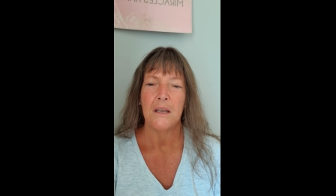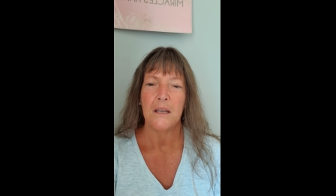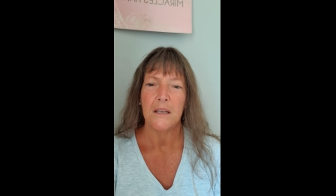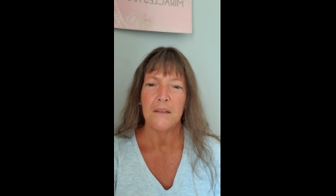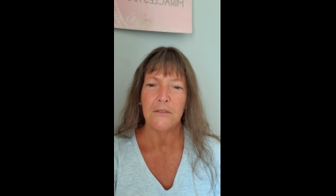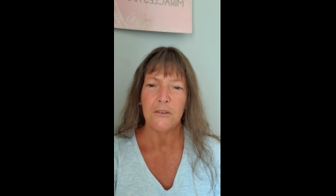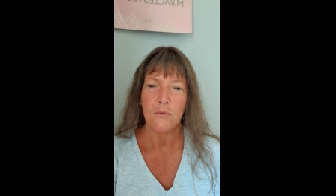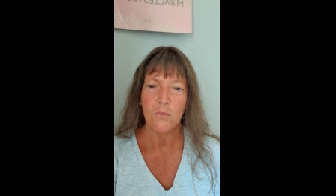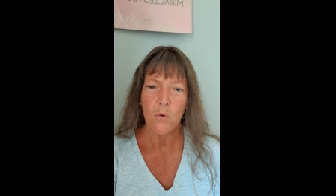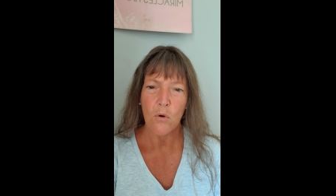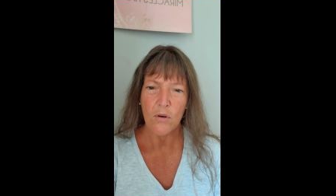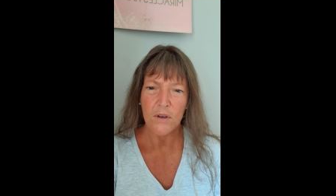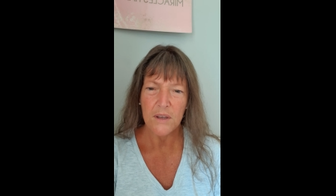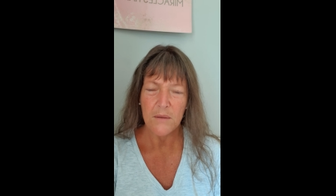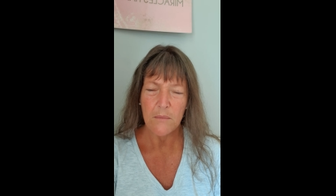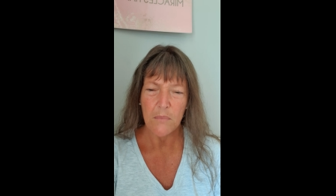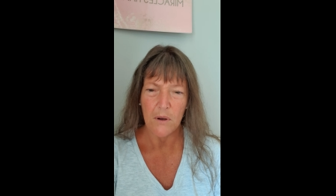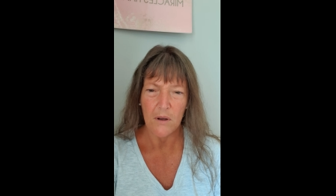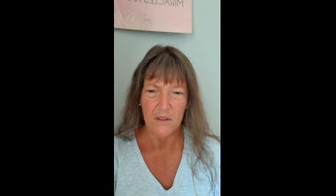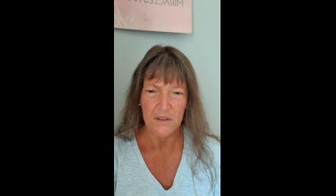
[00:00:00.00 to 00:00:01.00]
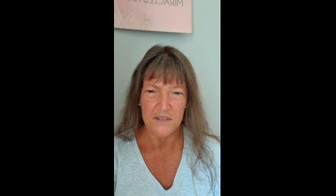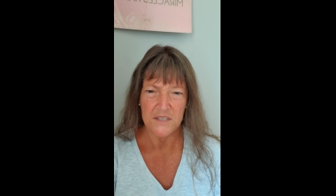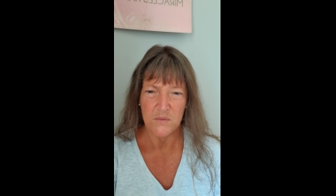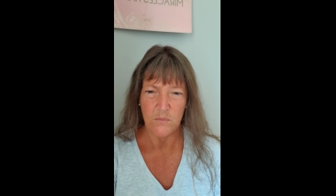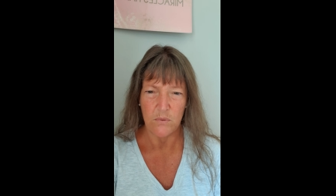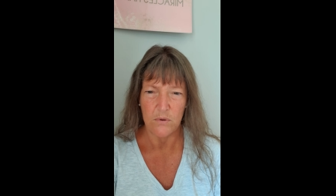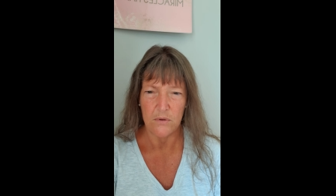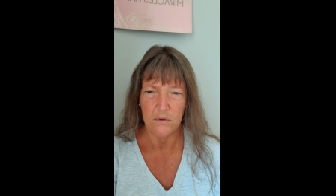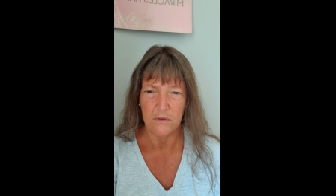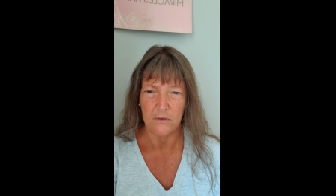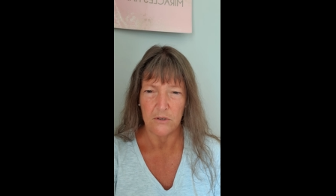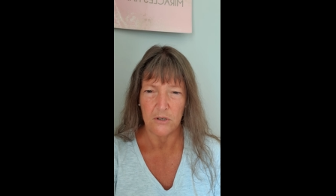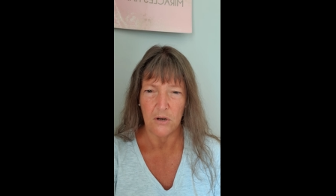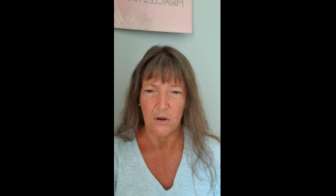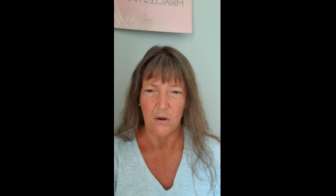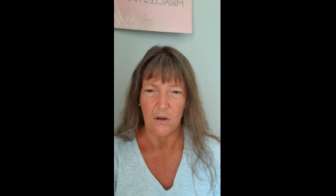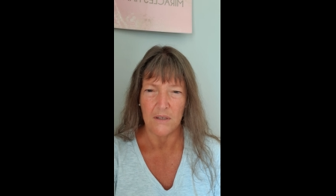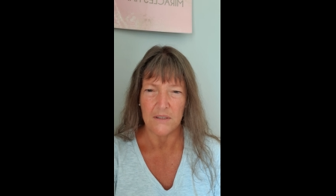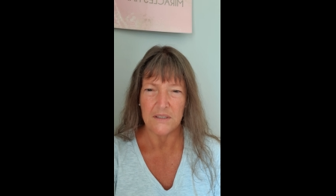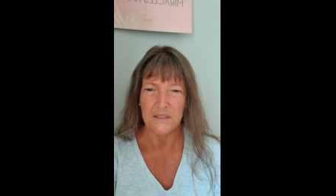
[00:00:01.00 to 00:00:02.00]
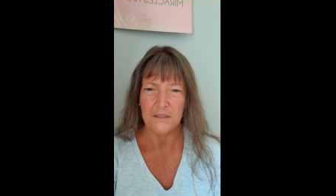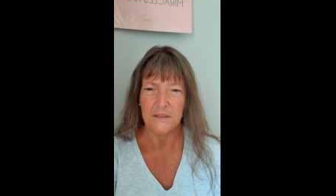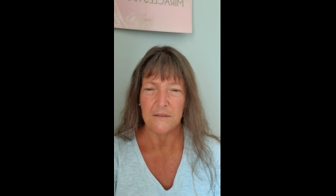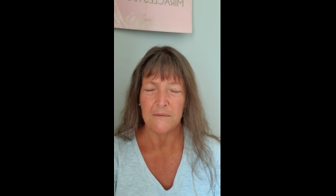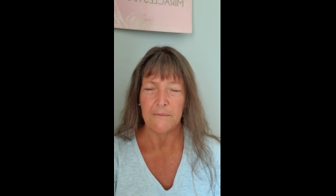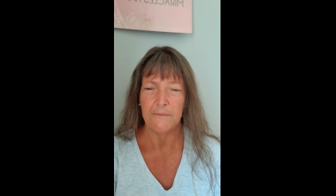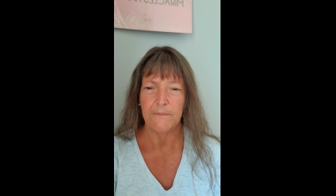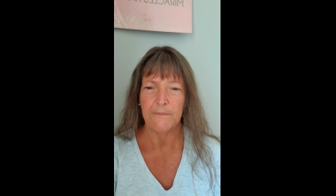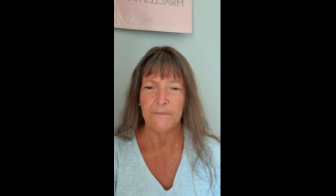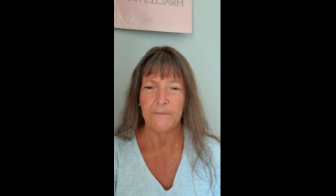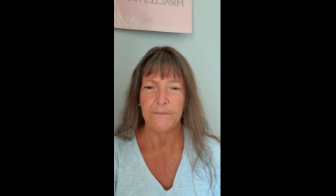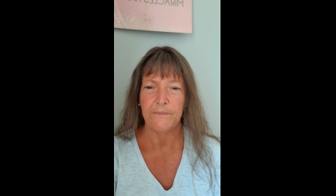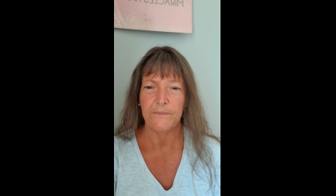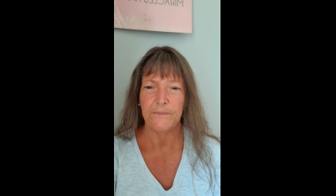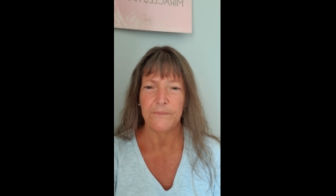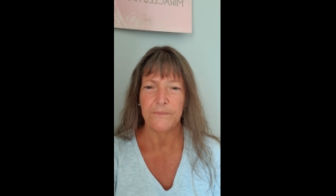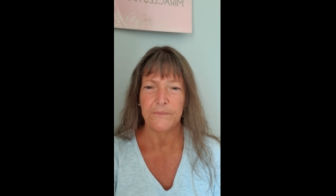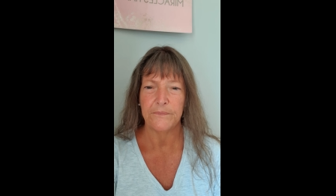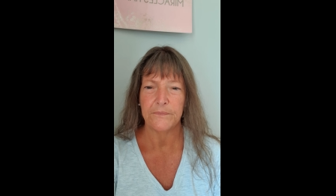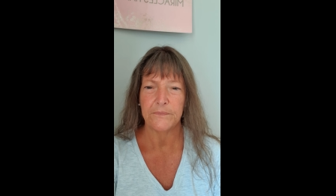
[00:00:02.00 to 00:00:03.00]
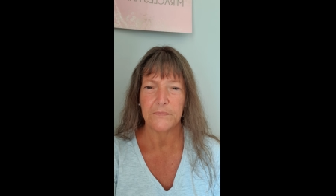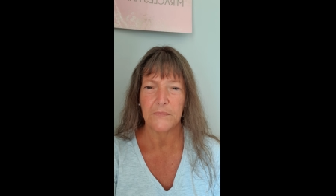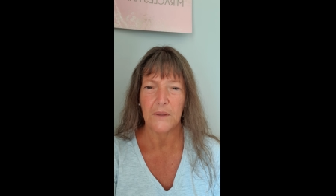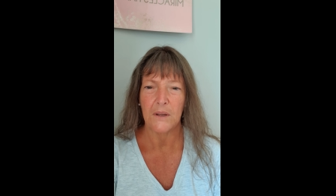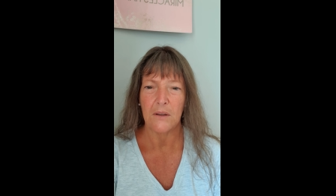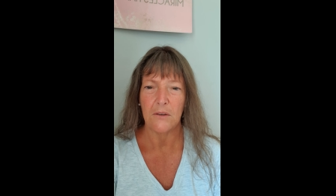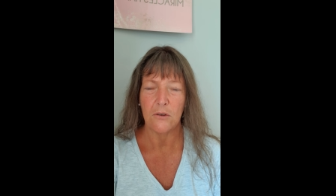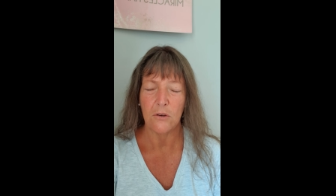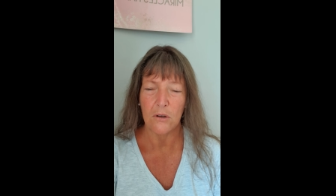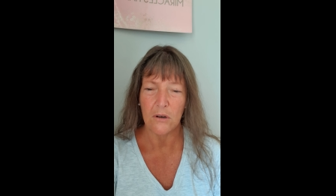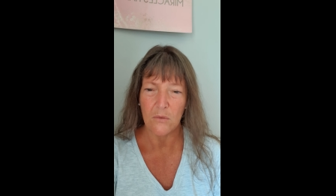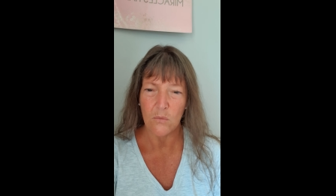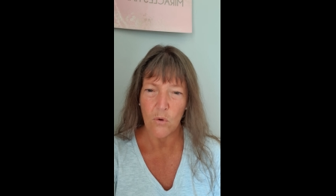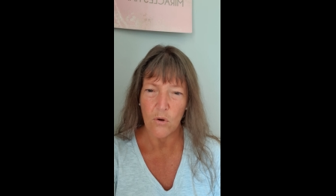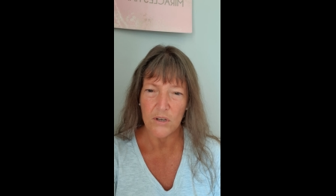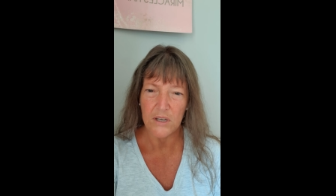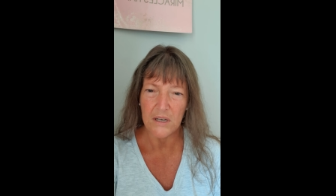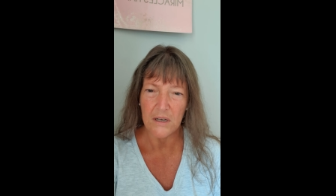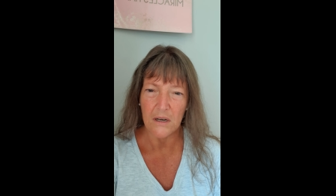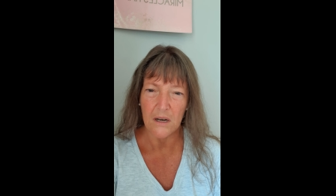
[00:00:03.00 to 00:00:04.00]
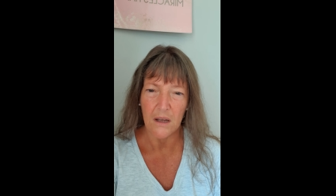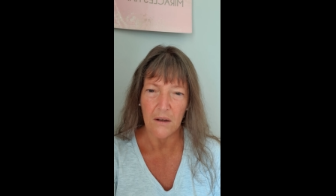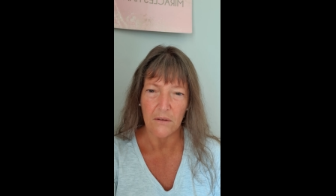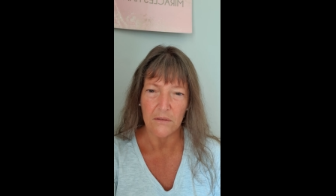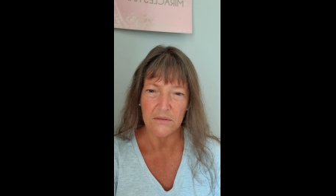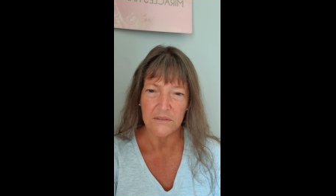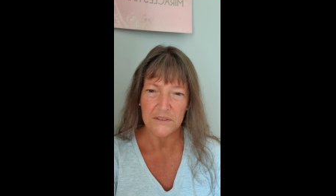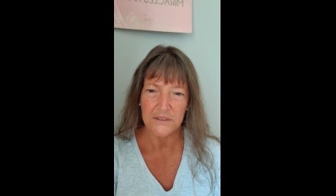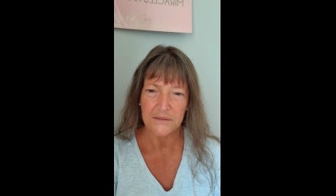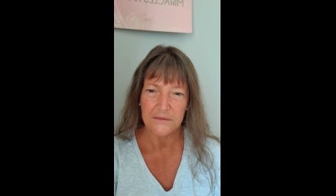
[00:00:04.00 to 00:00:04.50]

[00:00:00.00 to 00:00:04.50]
If you're walking by the Spirit of God, you're going to walk in love.